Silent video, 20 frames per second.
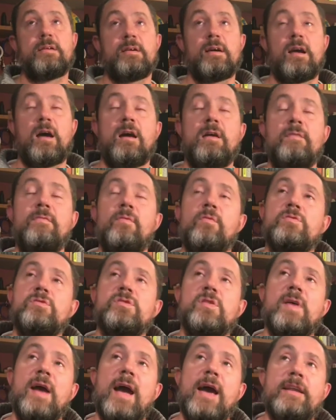I've
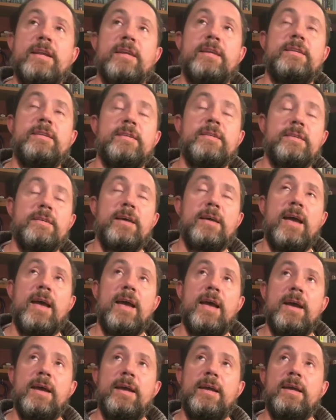also added
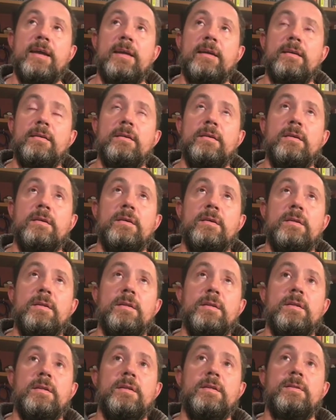a
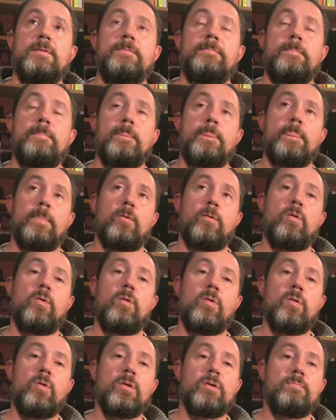
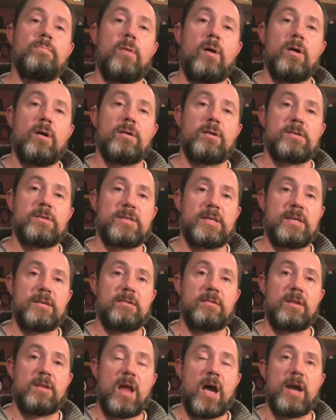horn part, a
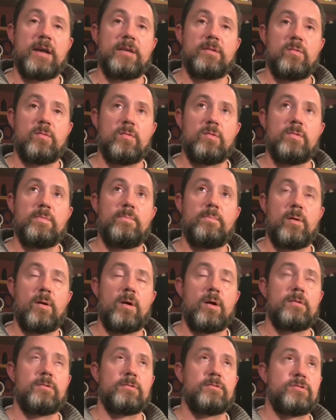single line horn
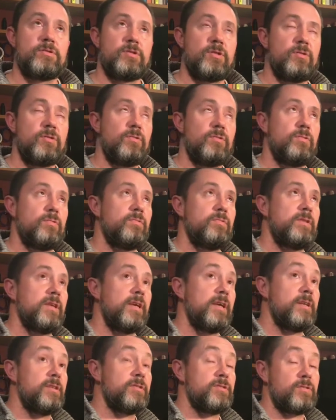part to the
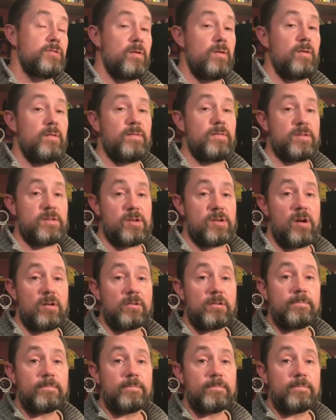intro of the song,